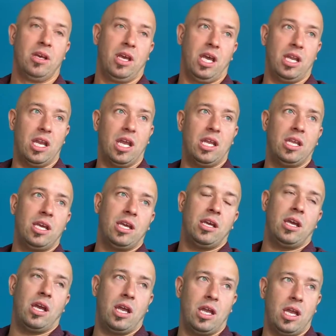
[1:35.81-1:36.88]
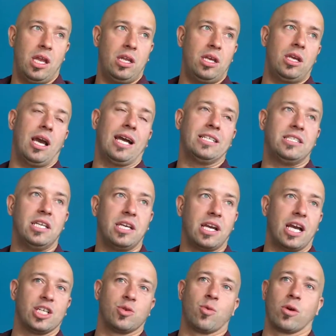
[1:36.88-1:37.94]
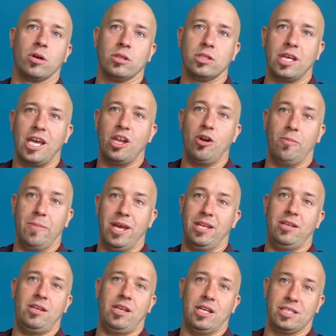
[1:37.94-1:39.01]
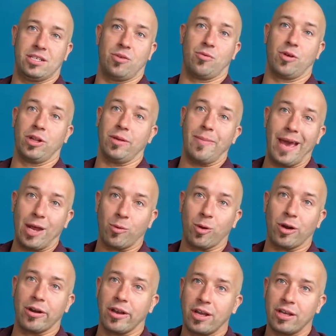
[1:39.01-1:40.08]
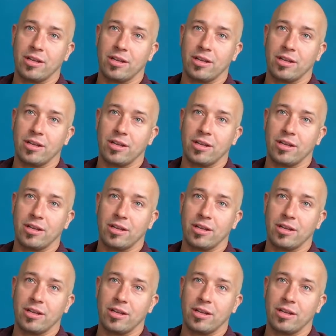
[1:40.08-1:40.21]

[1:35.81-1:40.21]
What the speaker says: any IT guy's world, intermittent is a really bad word